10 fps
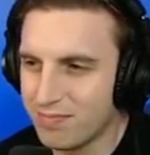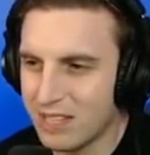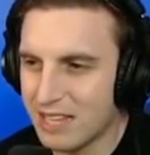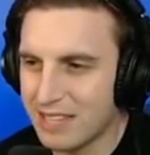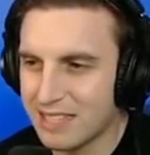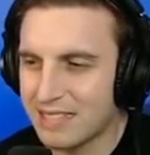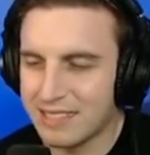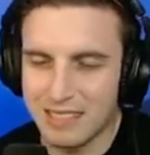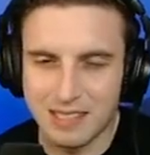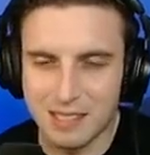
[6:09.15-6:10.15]

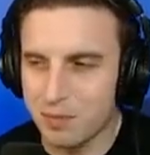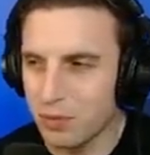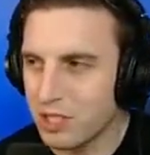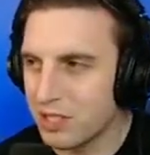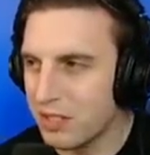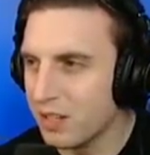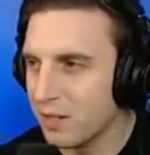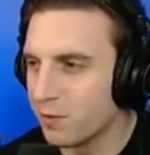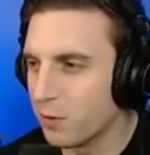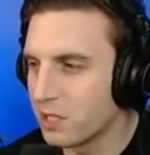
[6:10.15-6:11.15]
an easy completion.
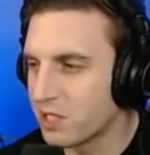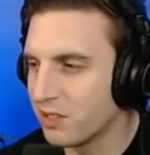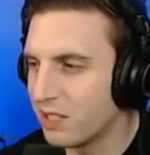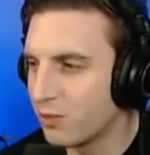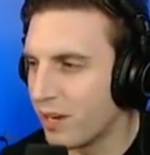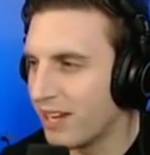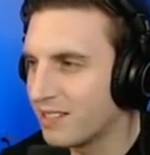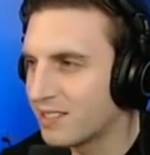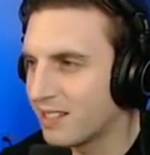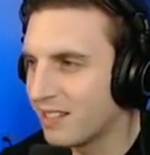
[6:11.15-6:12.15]
Unfortunately, in
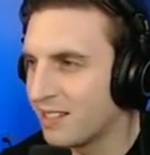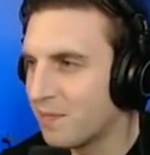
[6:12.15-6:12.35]
Regs,